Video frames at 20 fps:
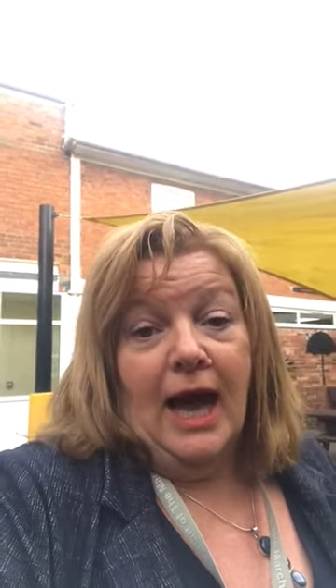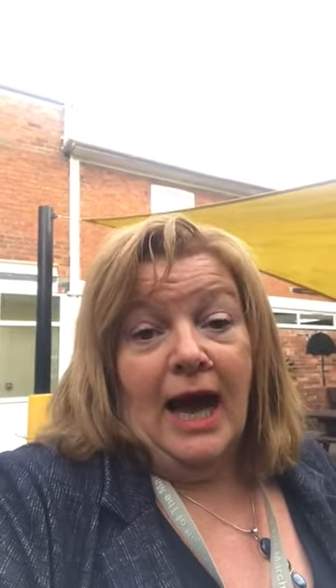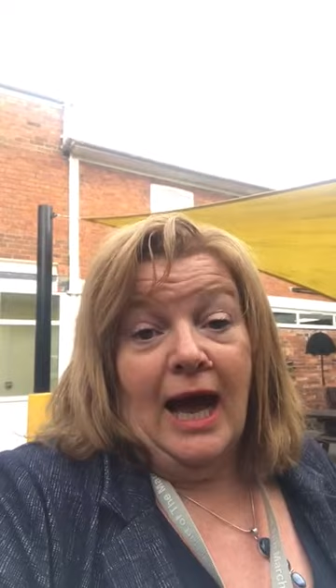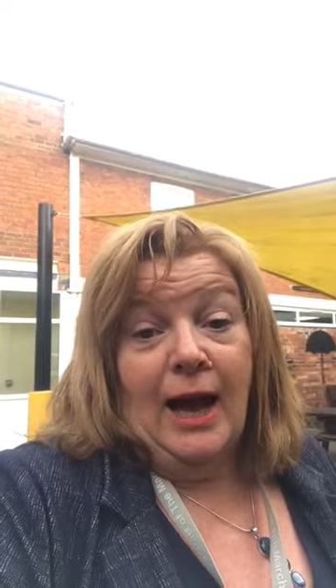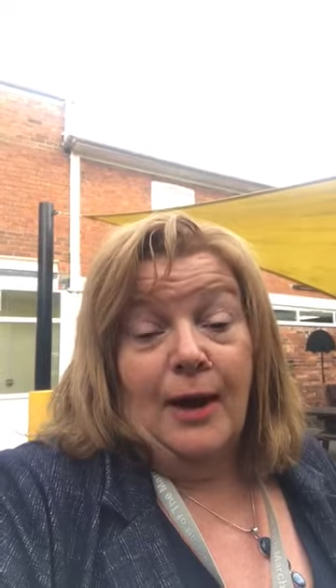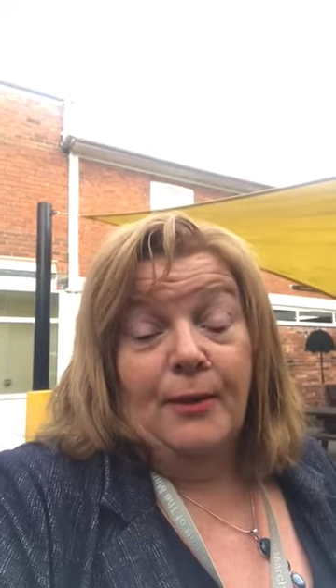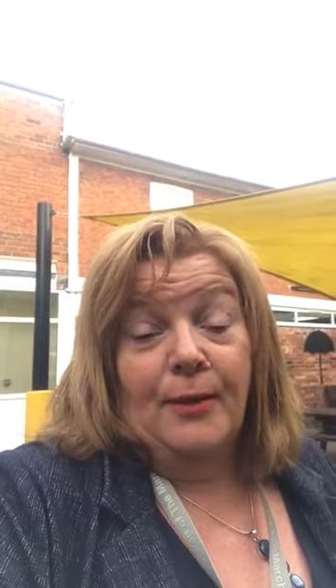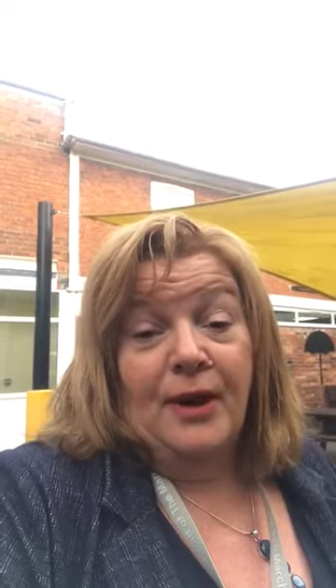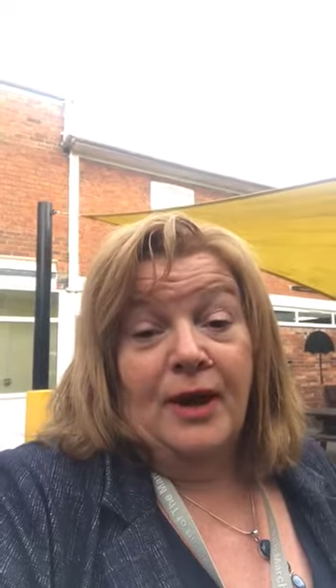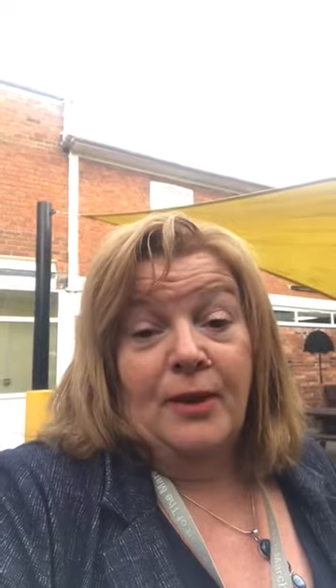
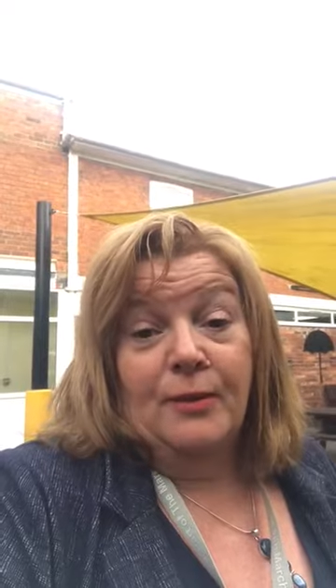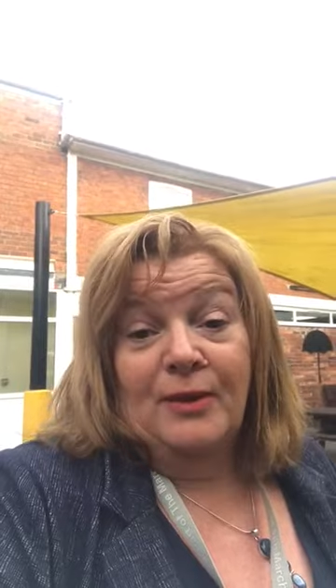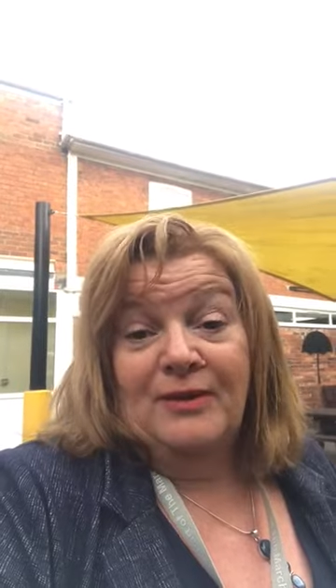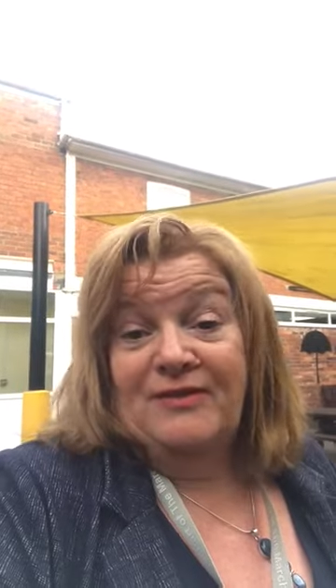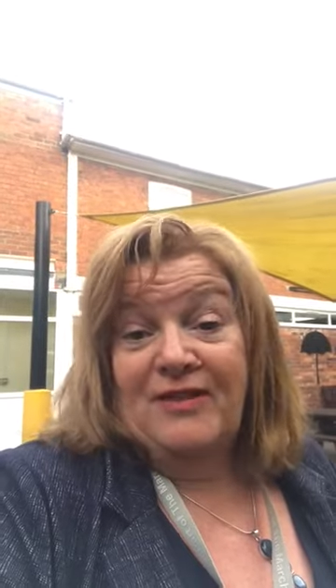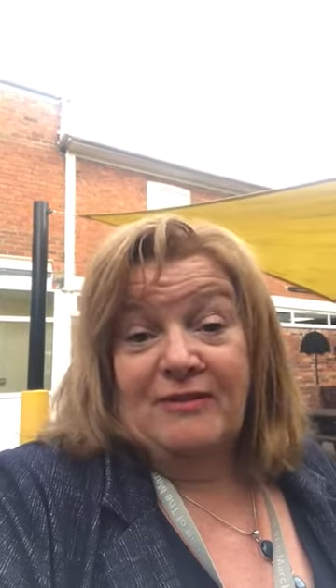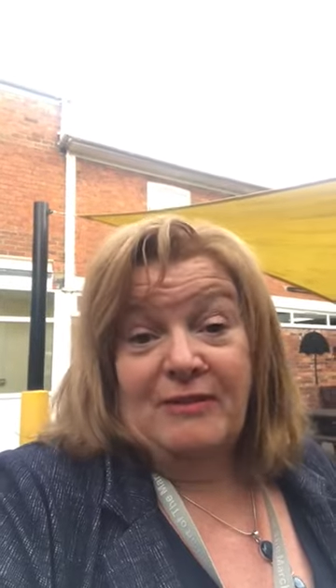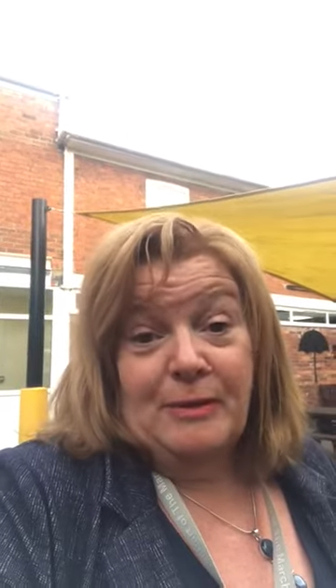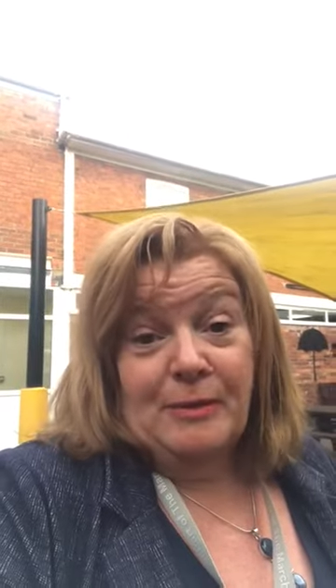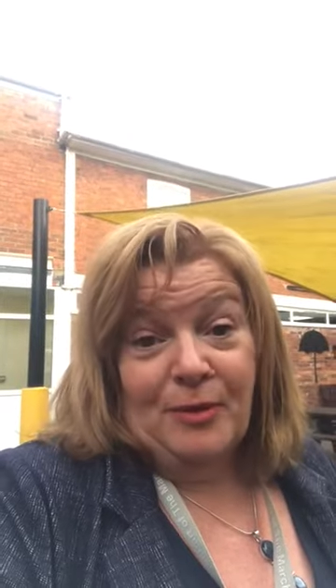We're
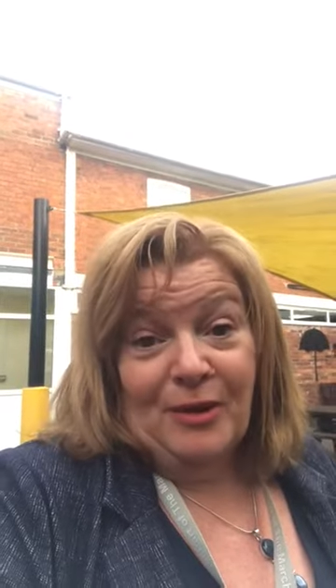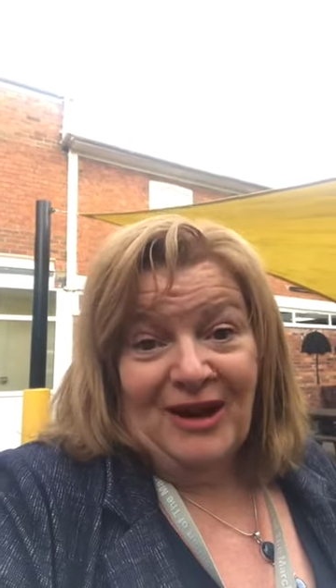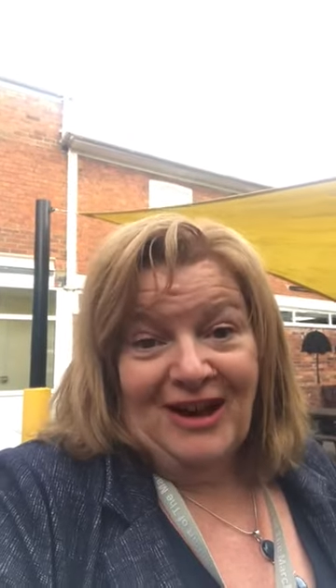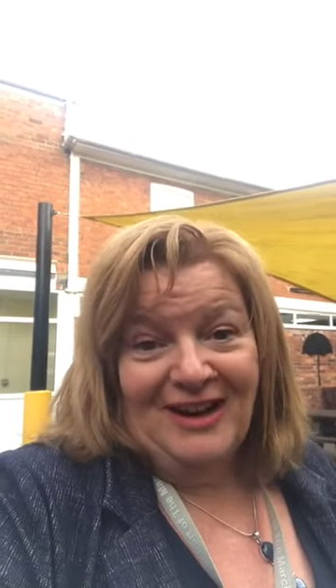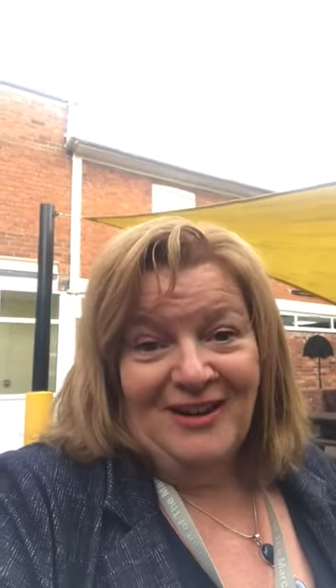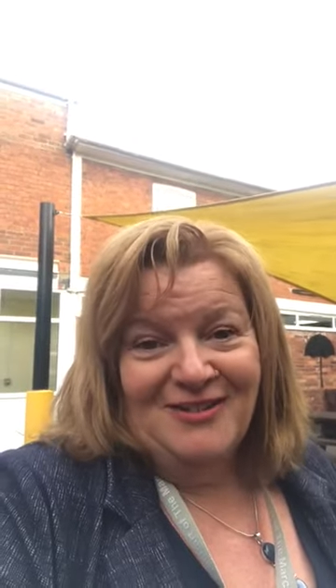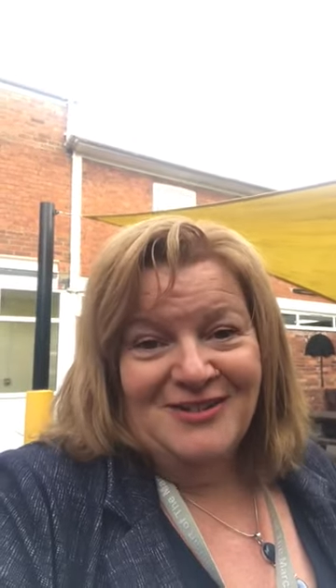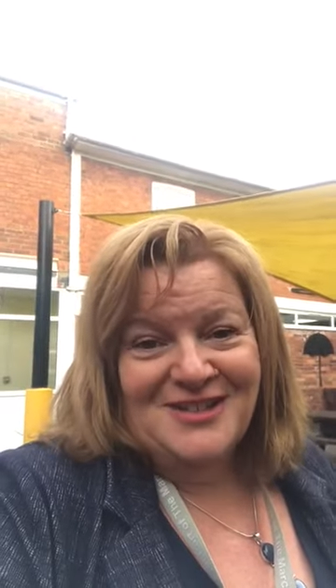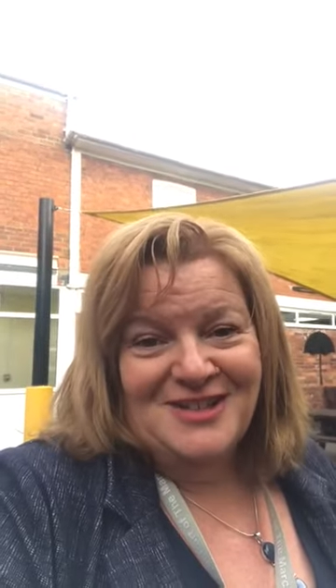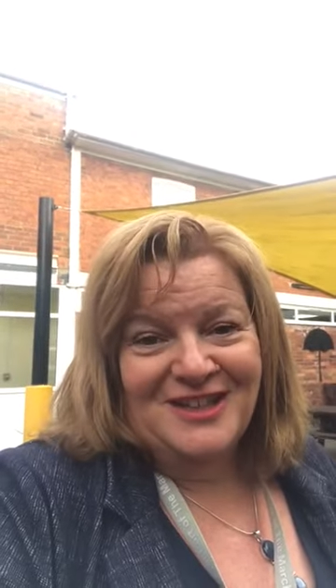very
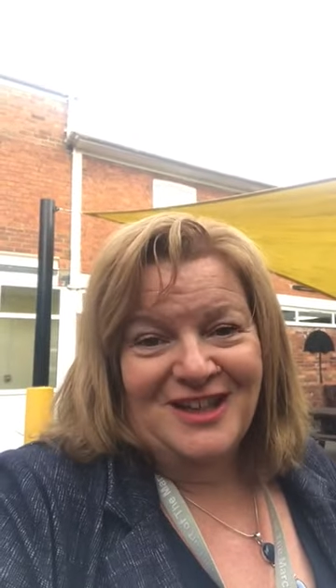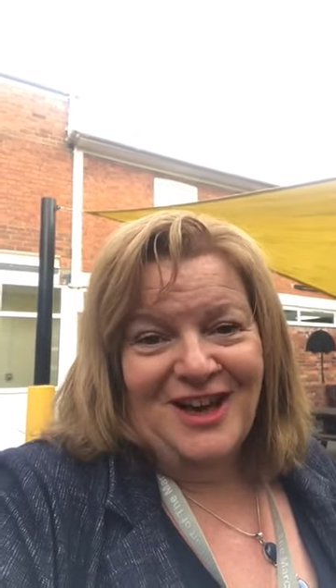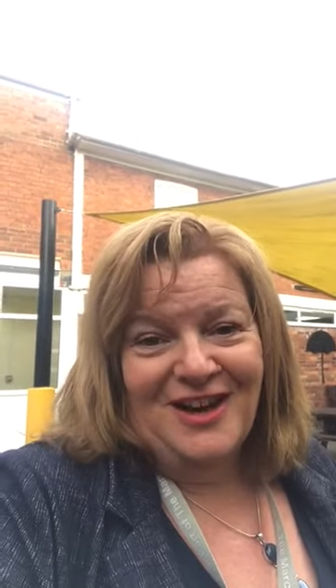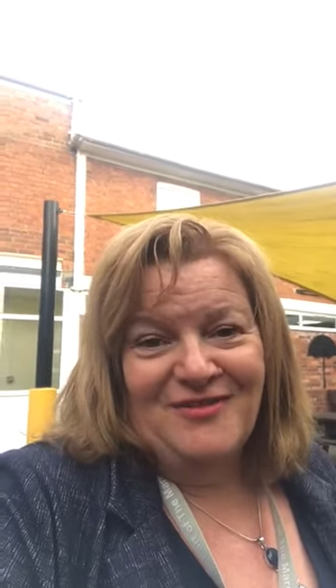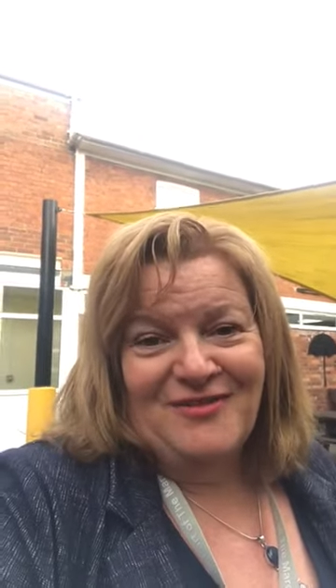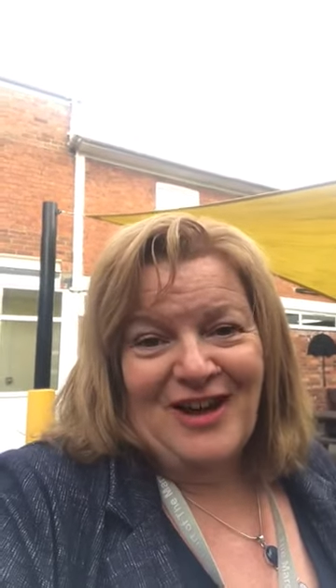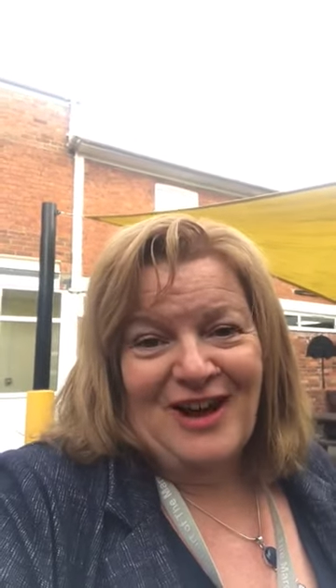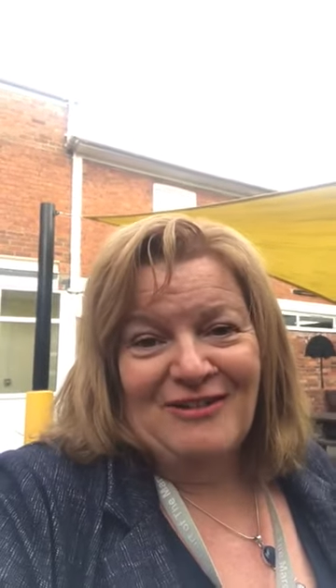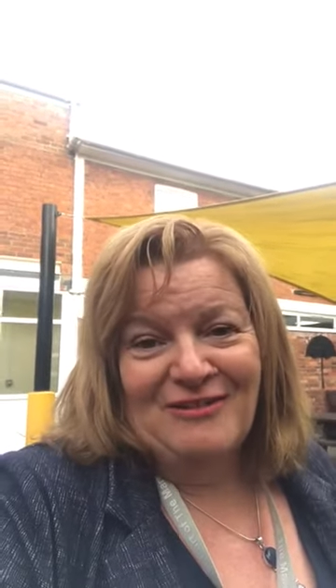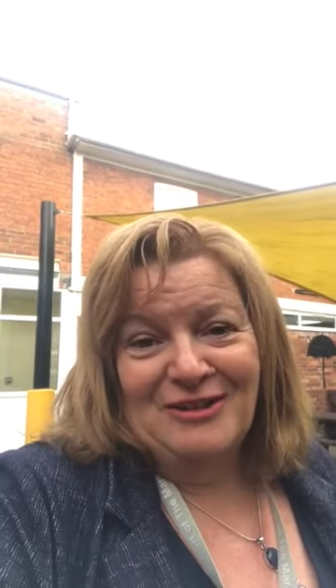proud
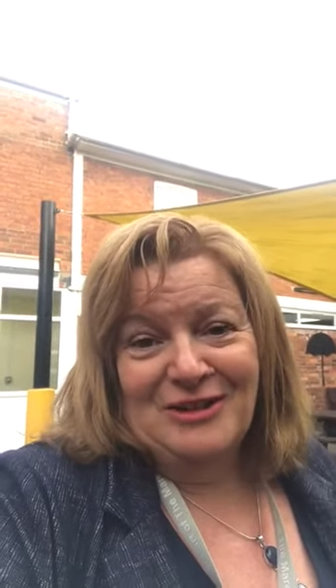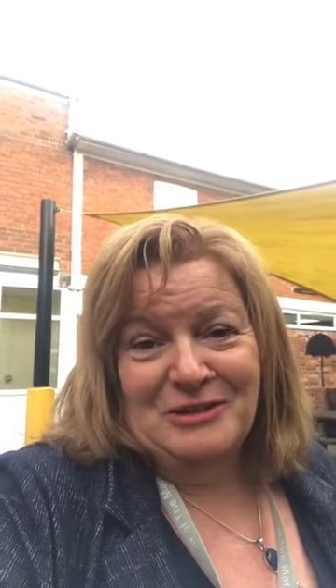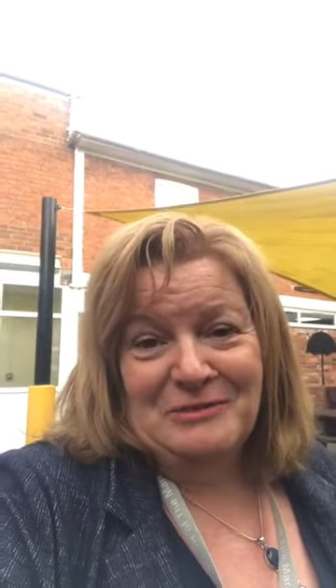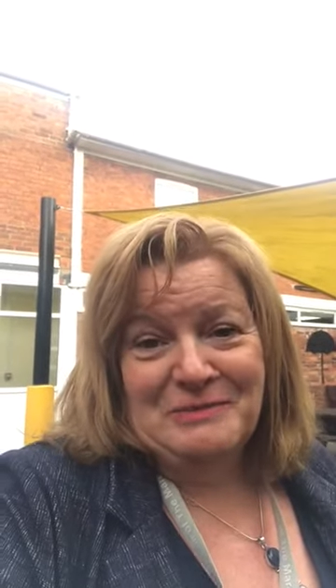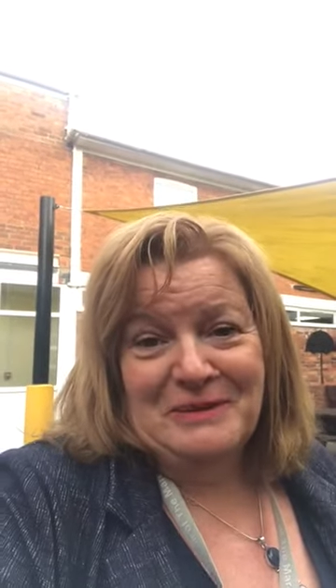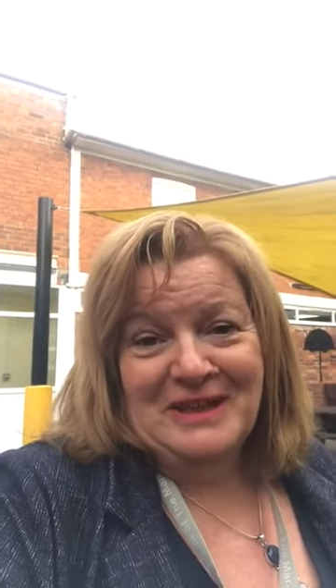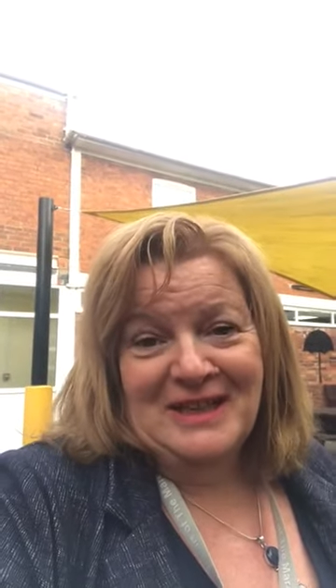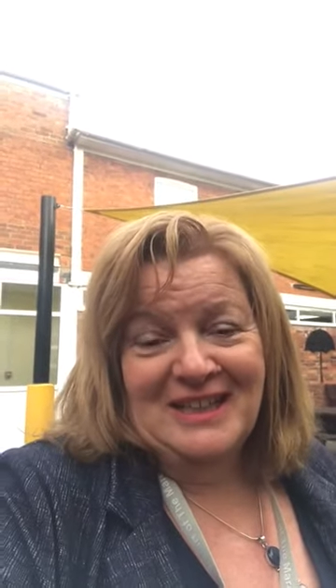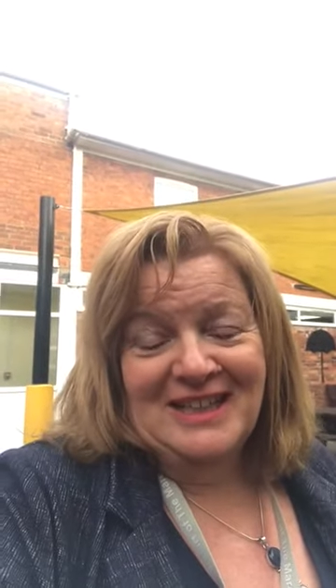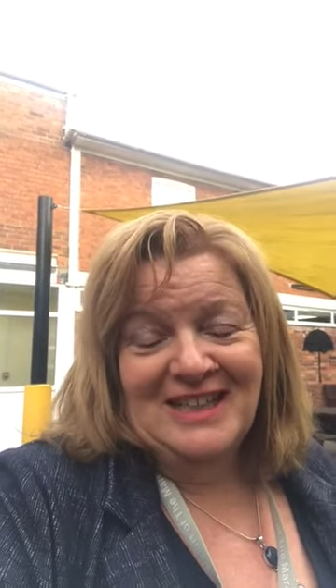of our
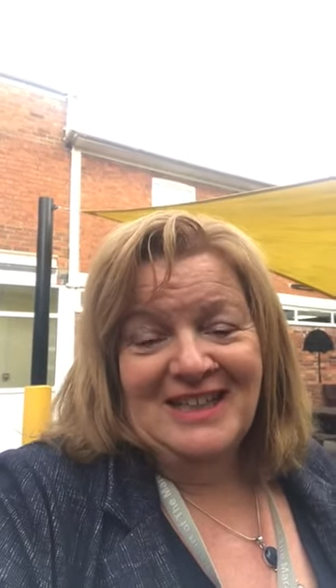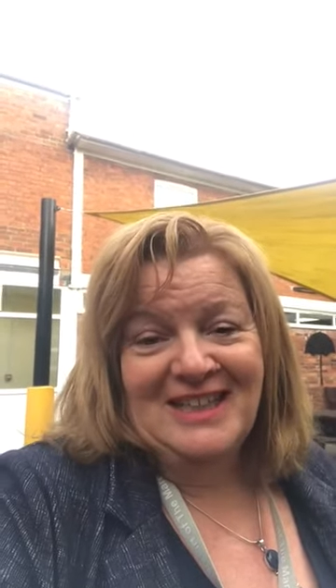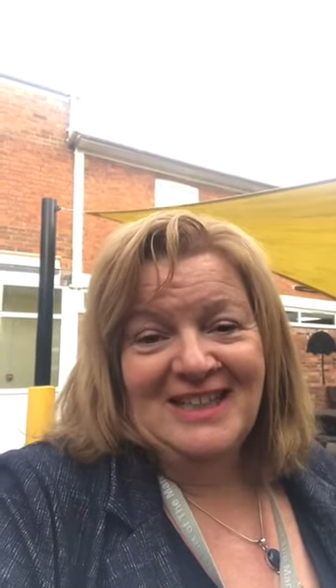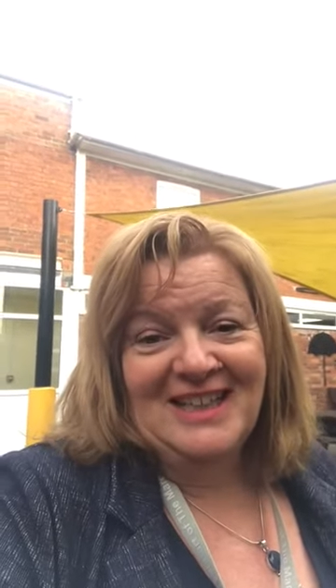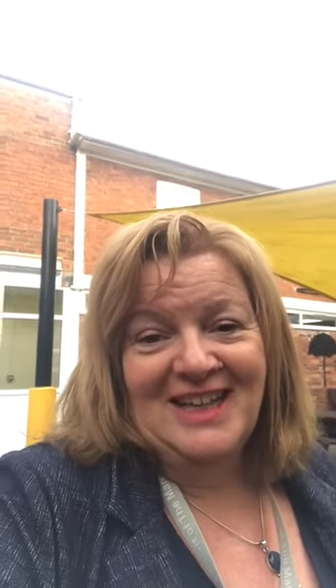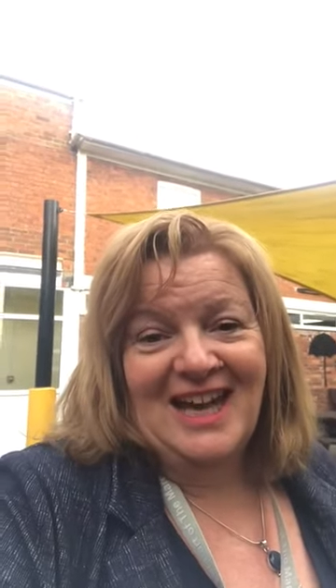alumni.